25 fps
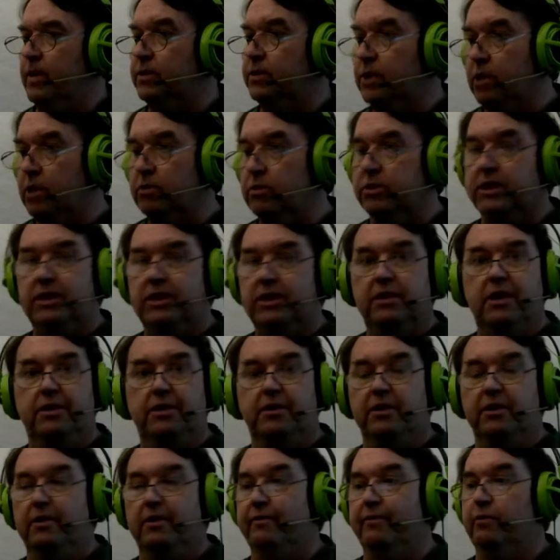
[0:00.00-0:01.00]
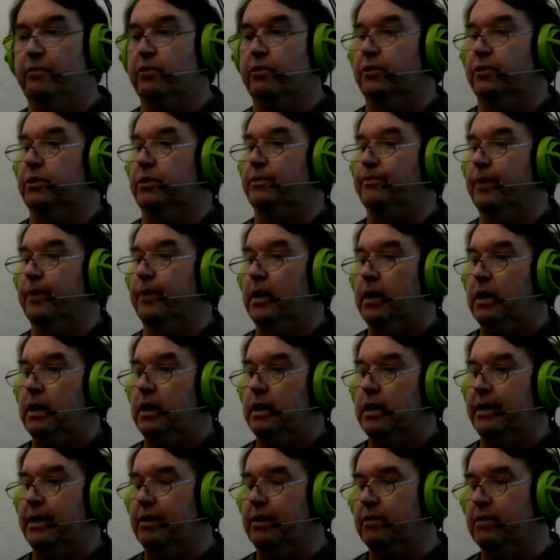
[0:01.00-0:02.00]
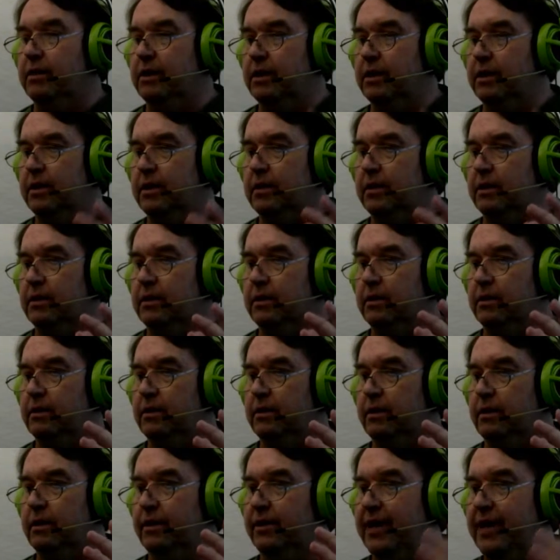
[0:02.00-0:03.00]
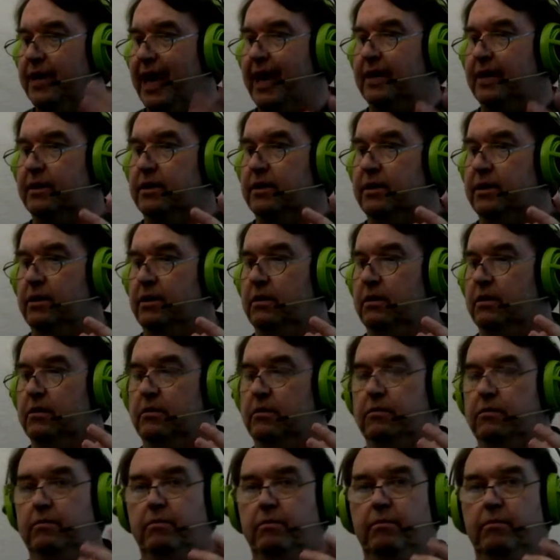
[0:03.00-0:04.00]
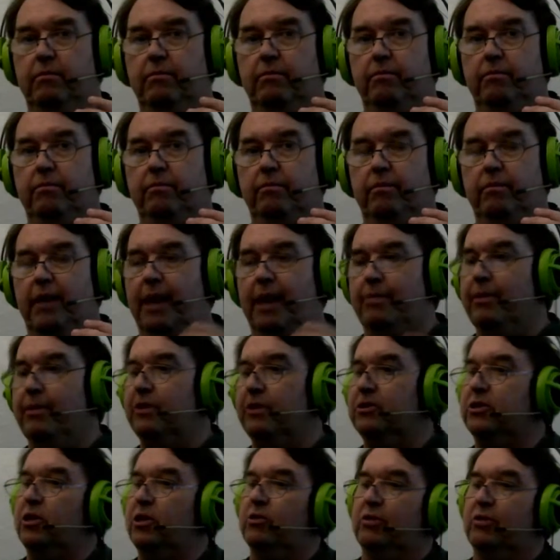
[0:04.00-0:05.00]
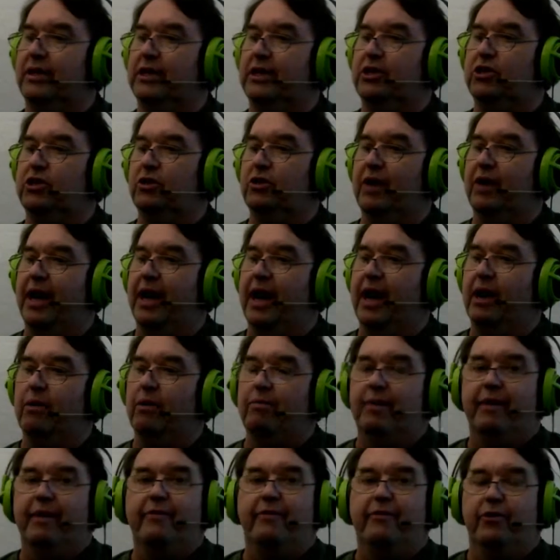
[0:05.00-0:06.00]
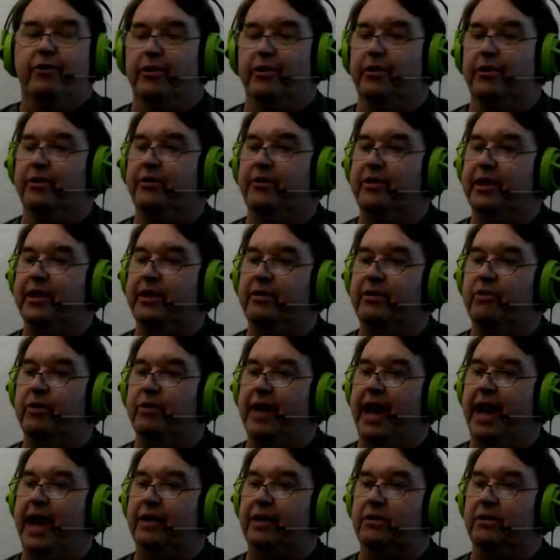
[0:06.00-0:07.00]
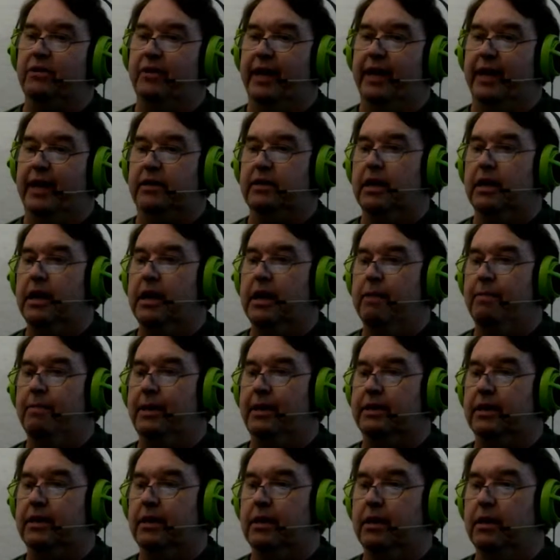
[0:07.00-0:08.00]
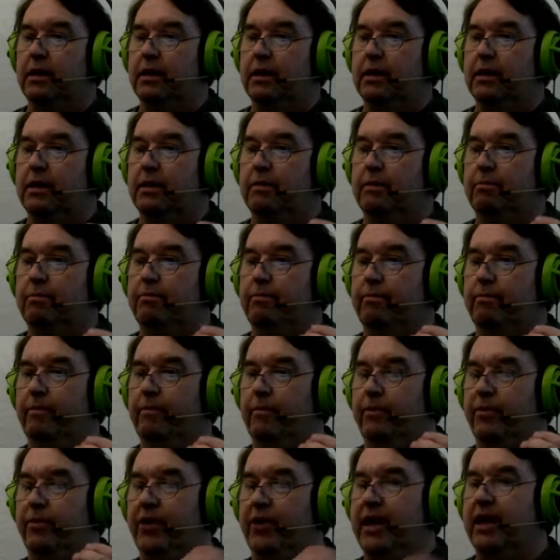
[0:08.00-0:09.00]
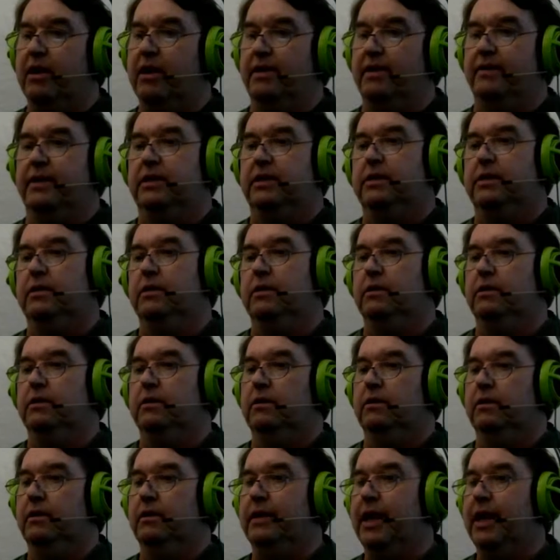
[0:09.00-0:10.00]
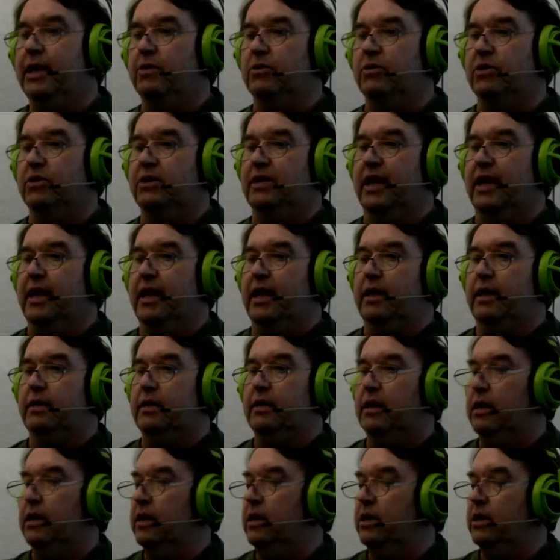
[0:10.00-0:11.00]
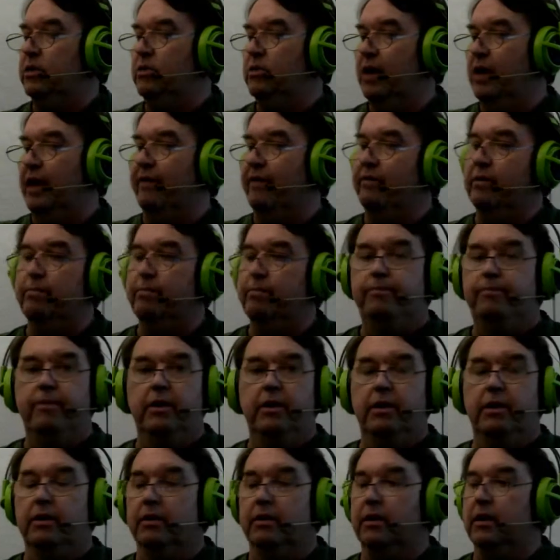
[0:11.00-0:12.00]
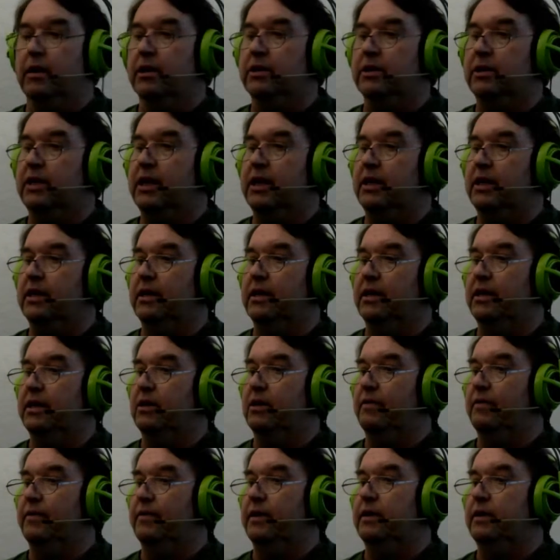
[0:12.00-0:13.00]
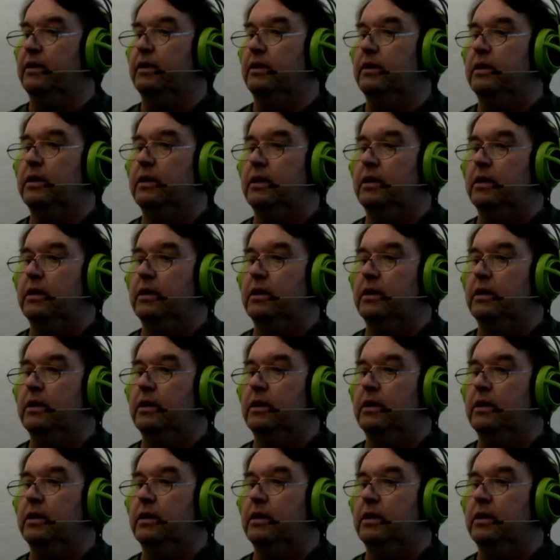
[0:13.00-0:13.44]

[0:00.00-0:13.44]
So she's got a divorce. Now, that, I'm not totally sure how my father did react to that, but think of it. There you stand, you have a kid in the oven,